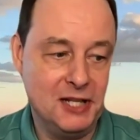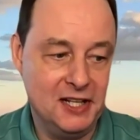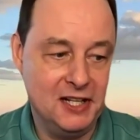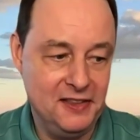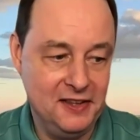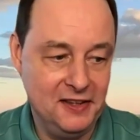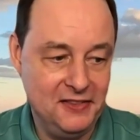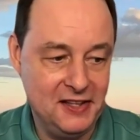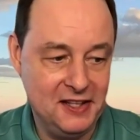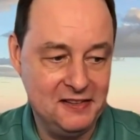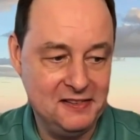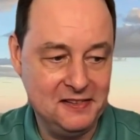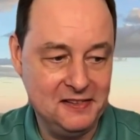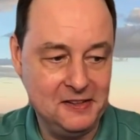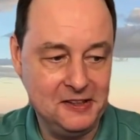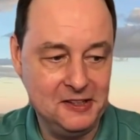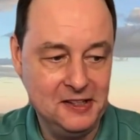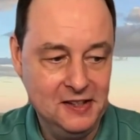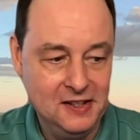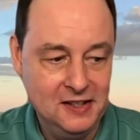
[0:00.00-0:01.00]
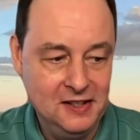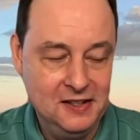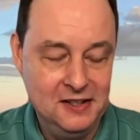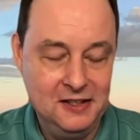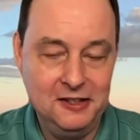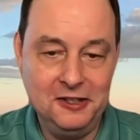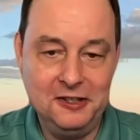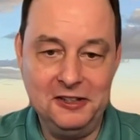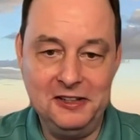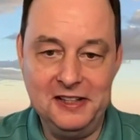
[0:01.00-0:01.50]
and I think that's a
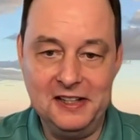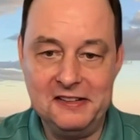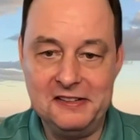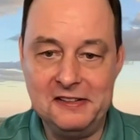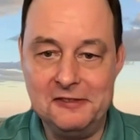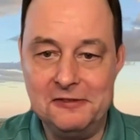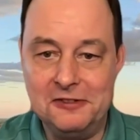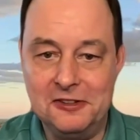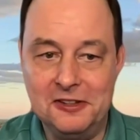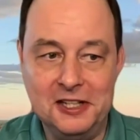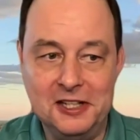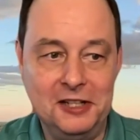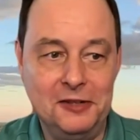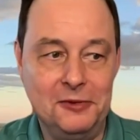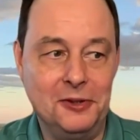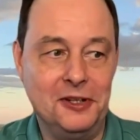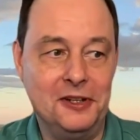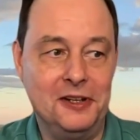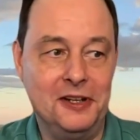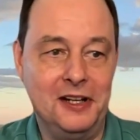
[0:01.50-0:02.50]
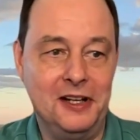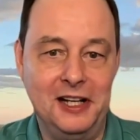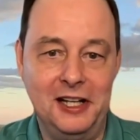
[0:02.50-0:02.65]
a good lesson for anyone.